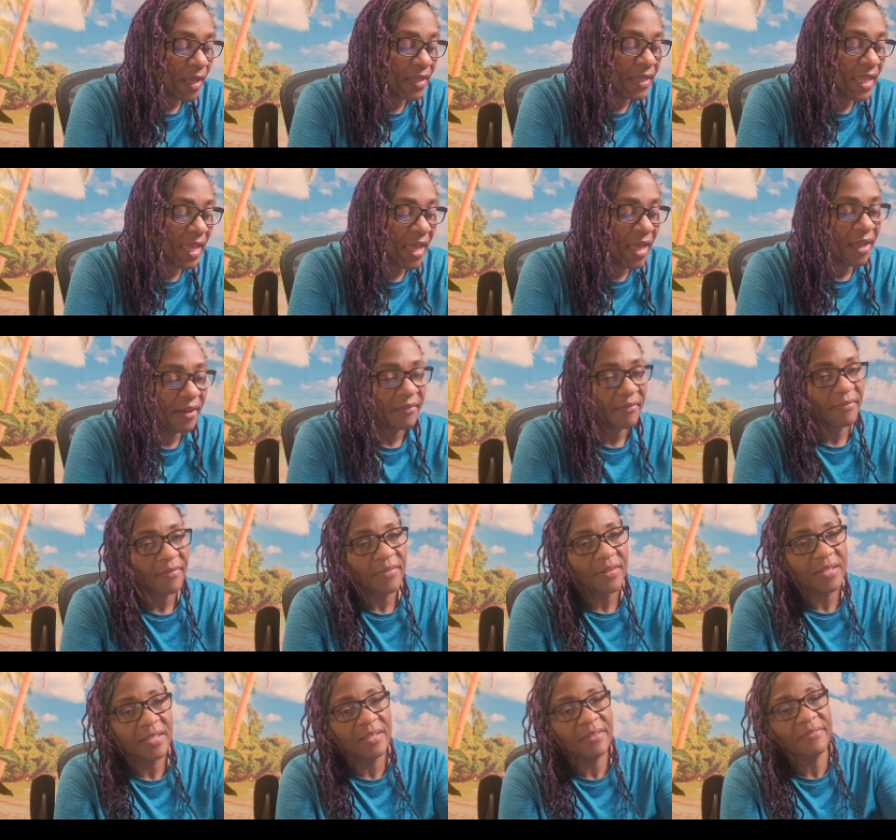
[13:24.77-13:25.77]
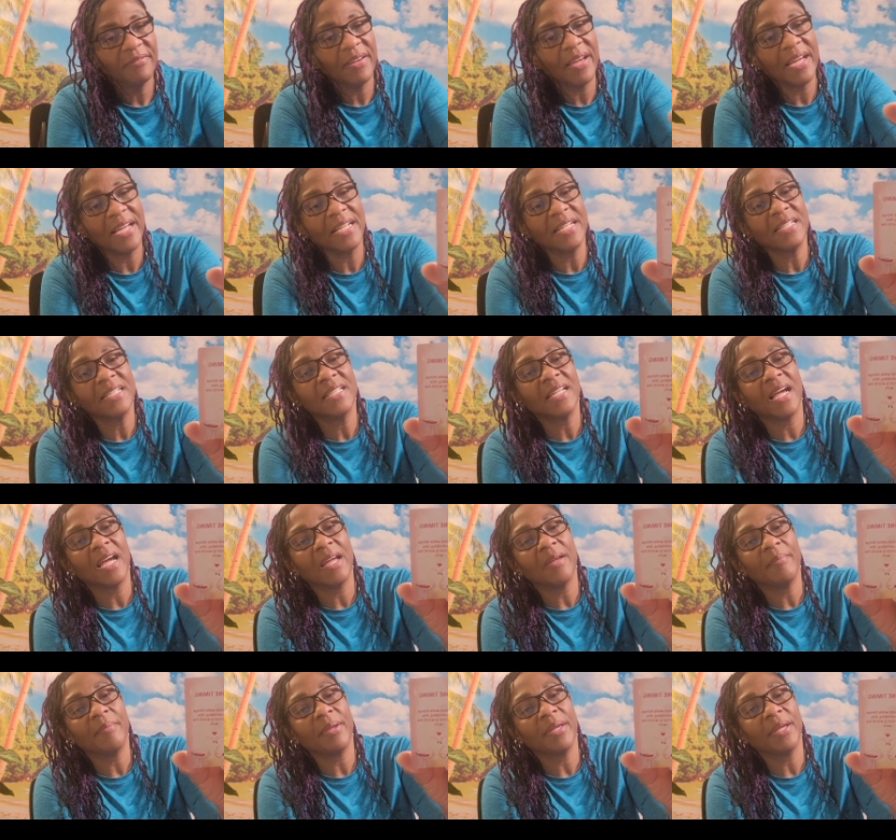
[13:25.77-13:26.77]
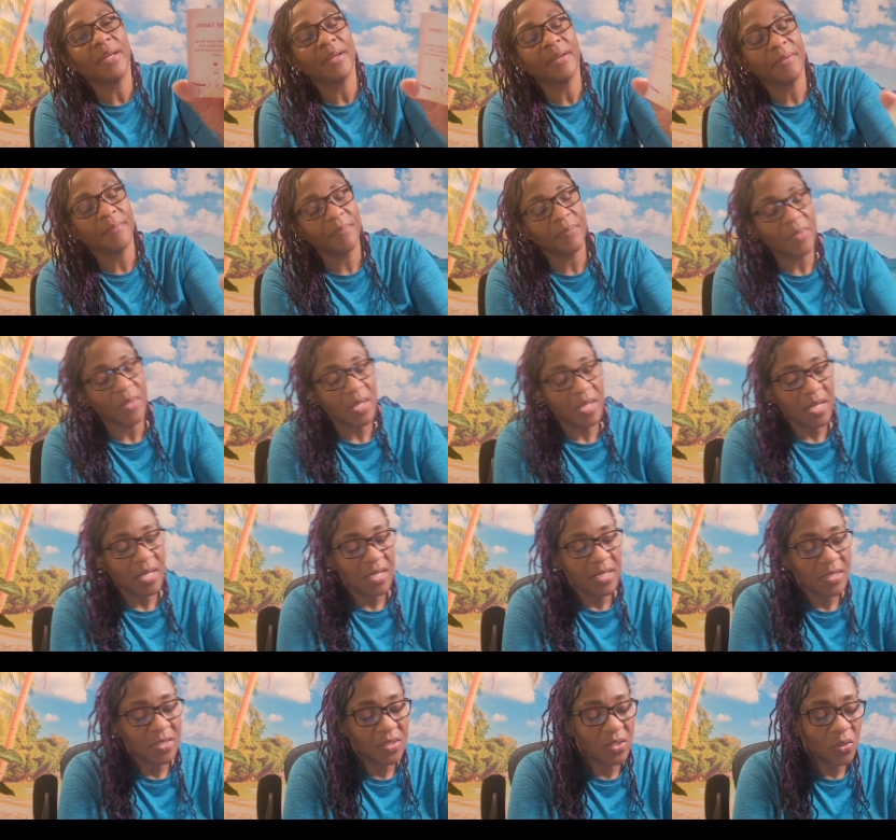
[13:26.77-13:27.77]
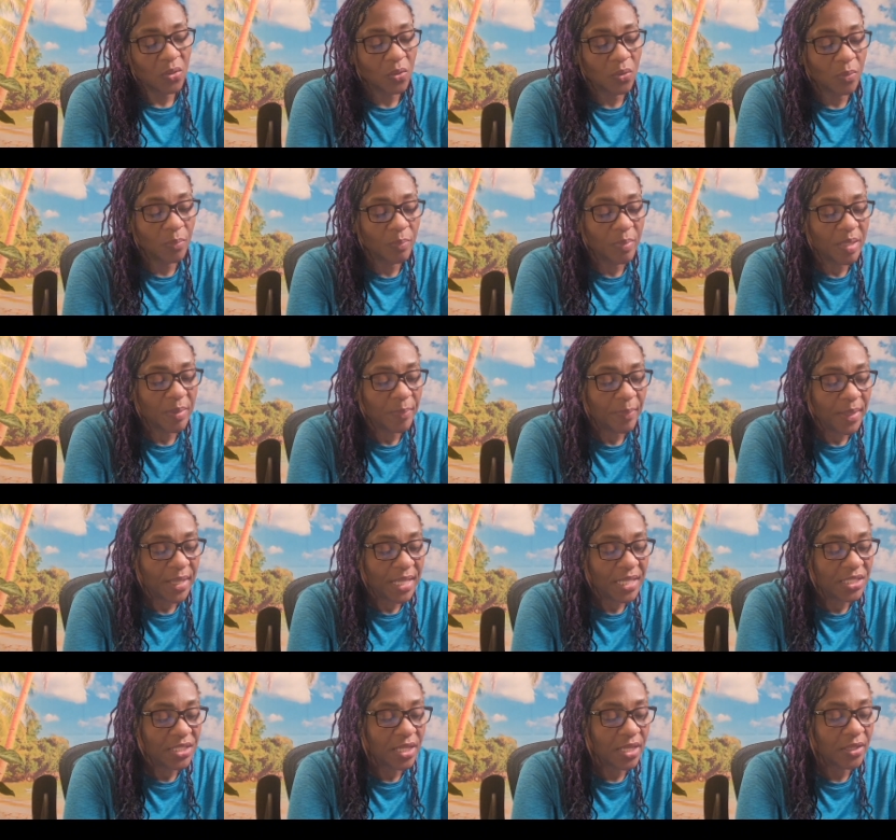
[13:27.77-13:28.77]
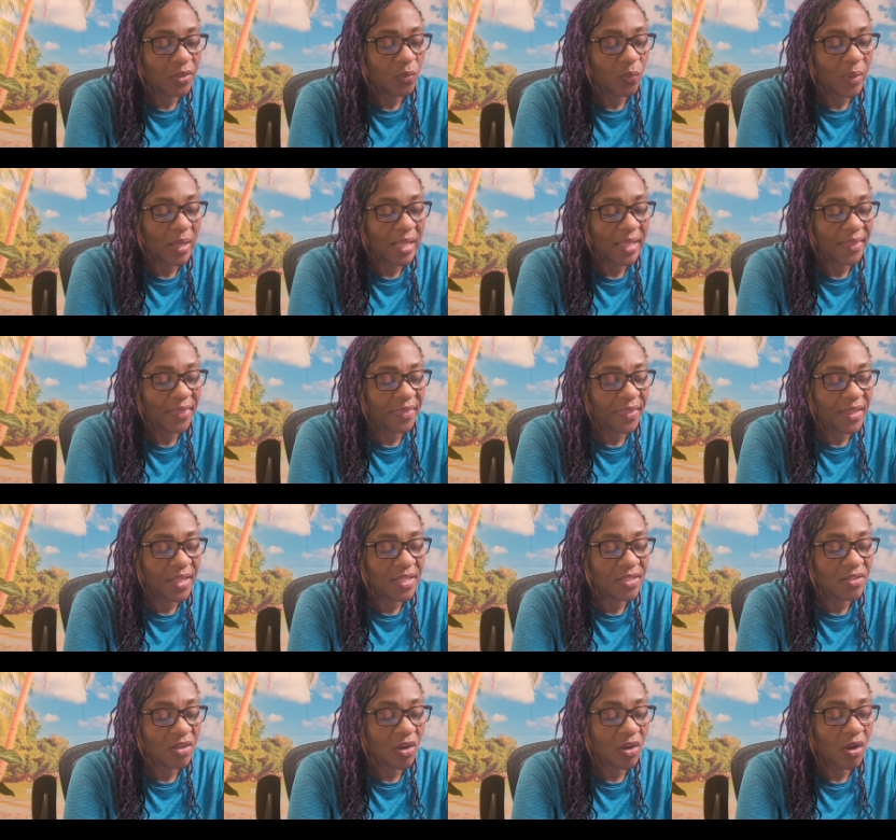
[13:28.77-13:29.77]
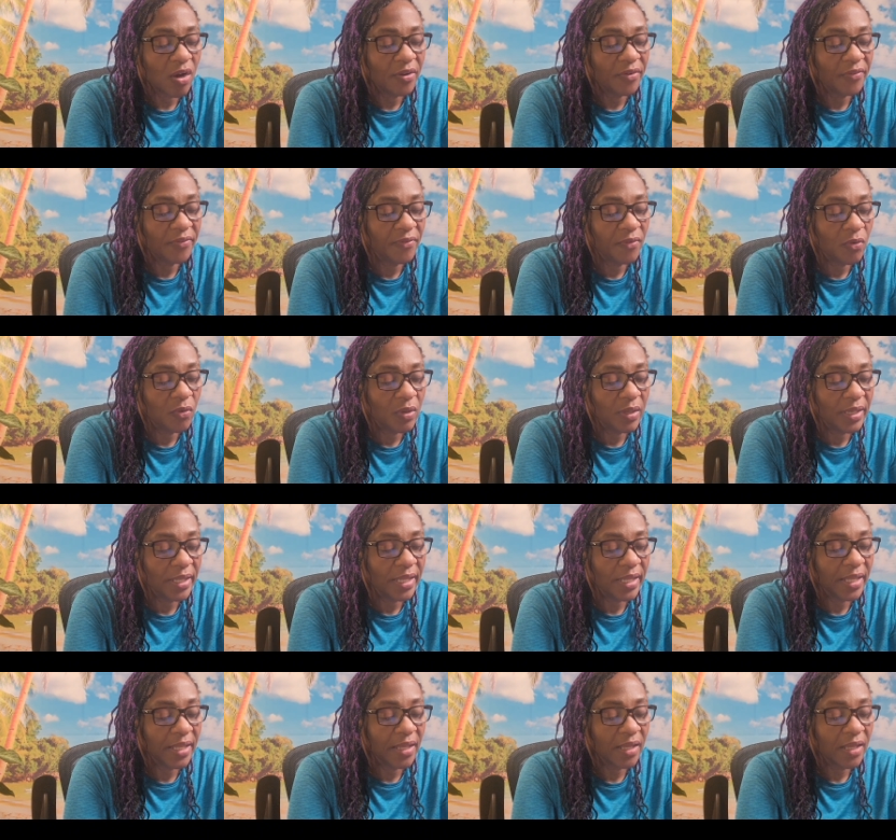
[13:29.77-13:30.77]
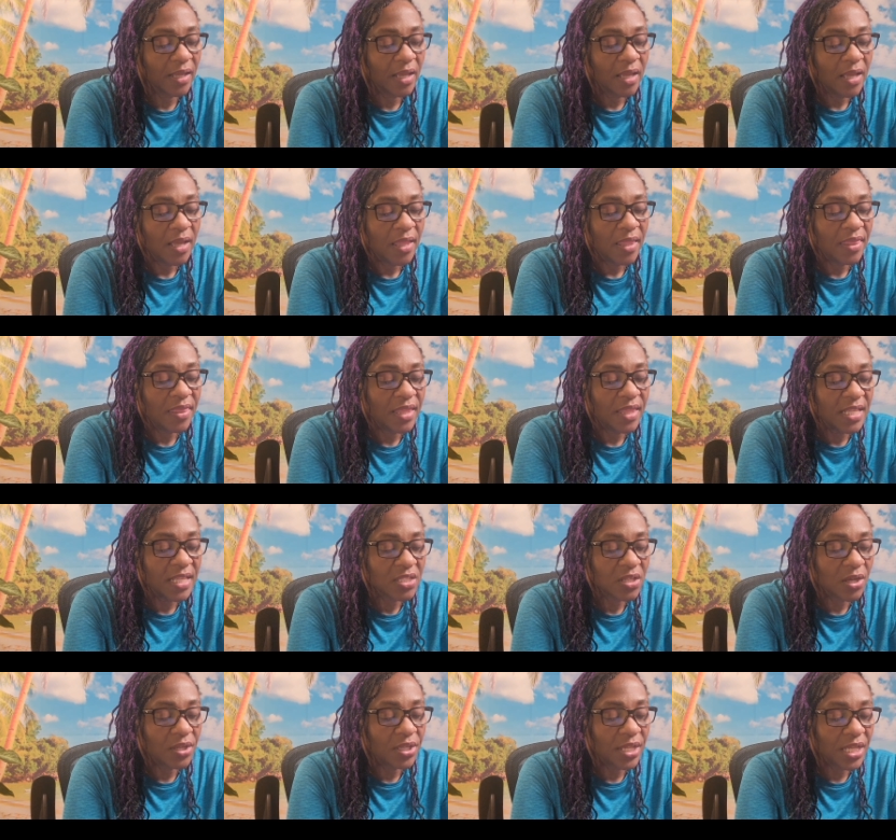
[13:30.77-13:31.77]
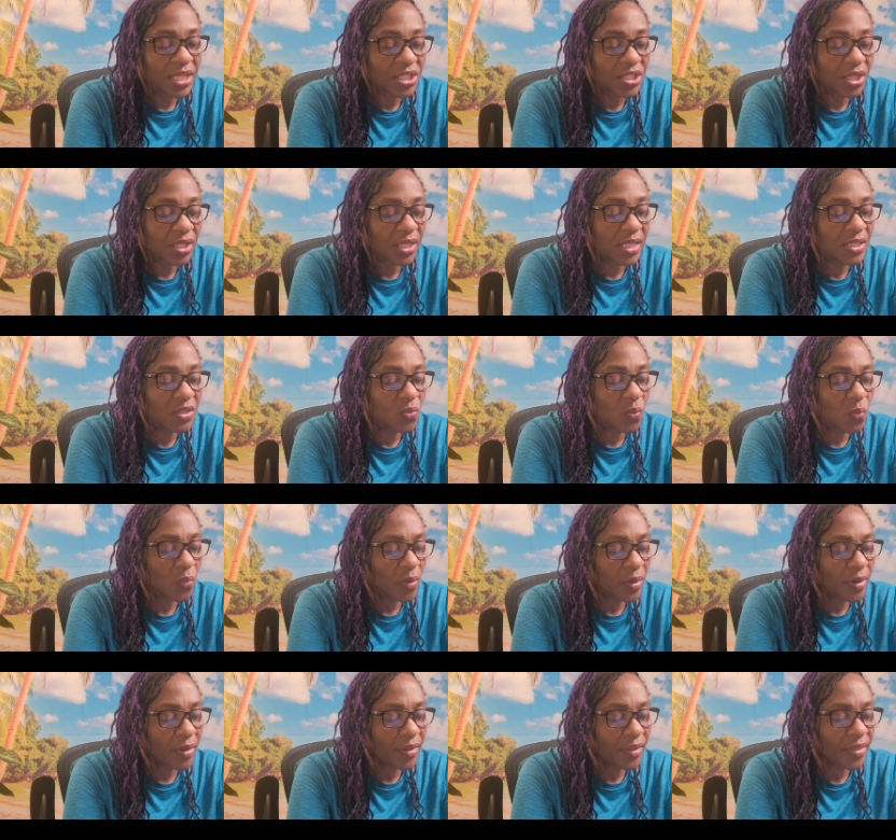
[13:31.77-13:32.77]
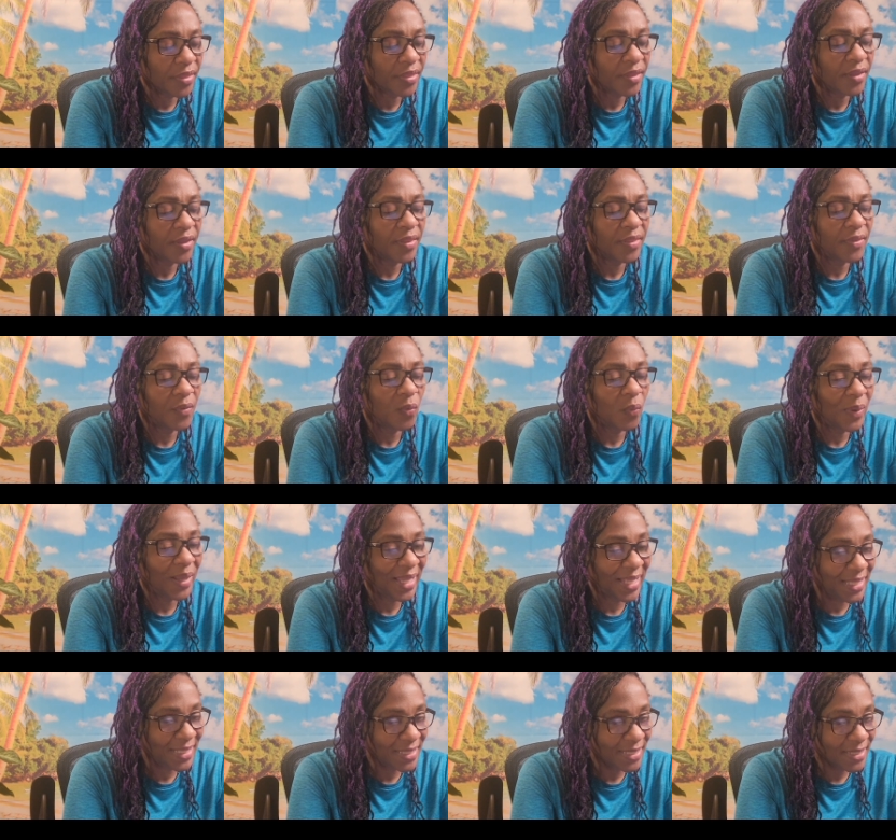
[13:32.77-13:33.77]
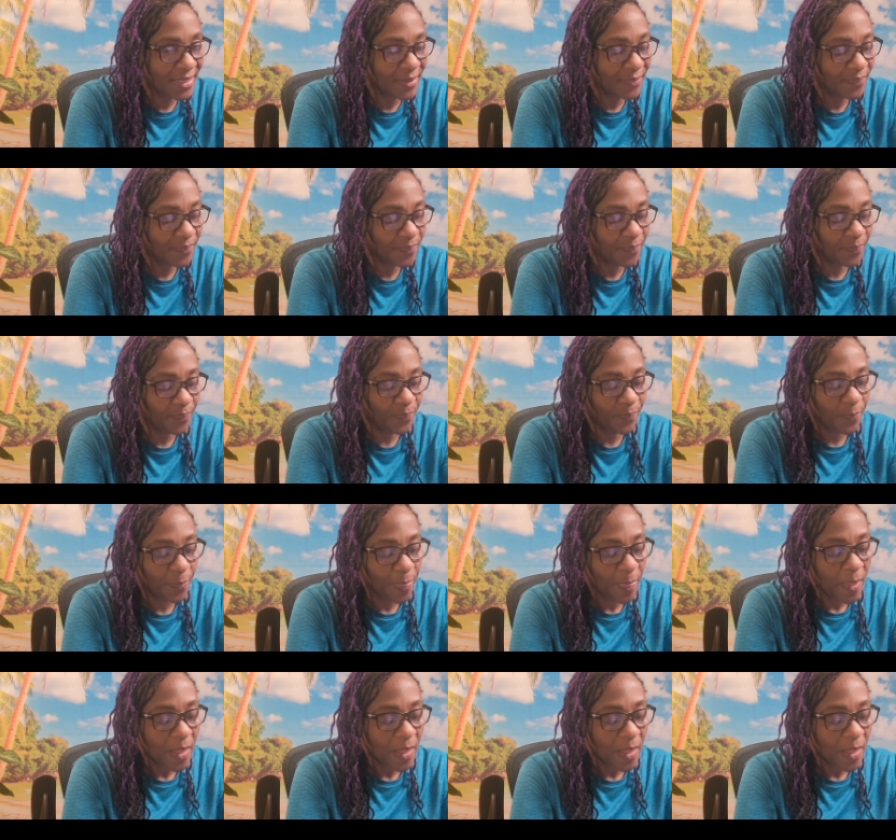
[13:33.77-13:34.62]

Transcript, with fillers: And I have divine timing. So be patient while things are unfolding. This connection is worth the wait. Hmm.